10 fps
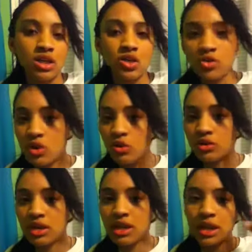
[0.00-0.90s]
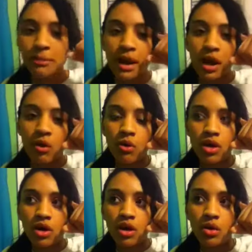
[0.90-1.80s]
you don't think about
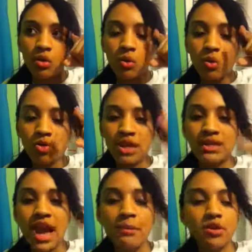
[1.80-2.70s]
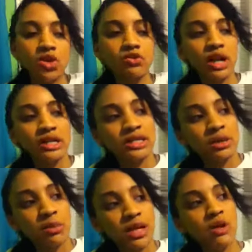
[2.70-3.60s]
the damage you've done to
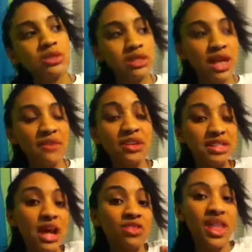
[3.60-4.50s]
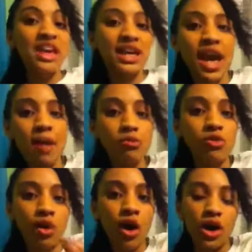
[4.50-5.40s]
someone else's life, because now they can't
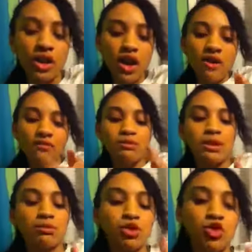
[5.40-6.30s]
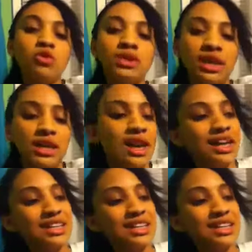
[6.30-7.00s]
move on from something you did